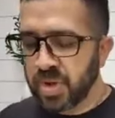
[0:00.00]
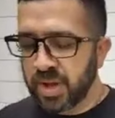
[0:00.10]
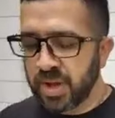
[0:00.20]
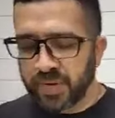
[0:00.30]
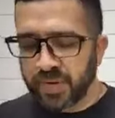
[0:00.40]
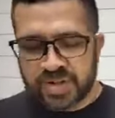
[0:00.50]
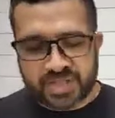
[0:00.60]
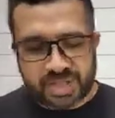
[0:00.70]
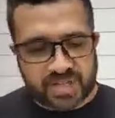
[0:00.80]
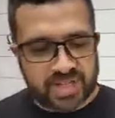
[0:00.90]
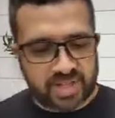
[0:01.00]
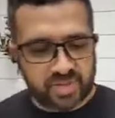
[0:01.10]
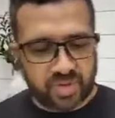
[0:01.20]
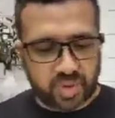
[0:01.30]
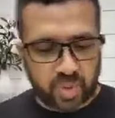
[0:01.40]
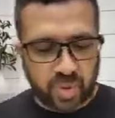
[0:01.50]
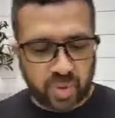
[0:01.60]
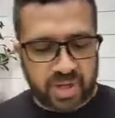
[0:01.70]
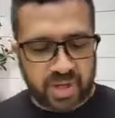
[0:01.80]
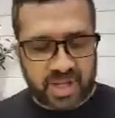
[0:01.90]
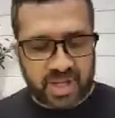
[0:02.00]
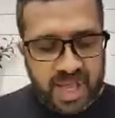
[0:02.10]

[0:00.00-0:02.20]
In verse 19 through 20, it says,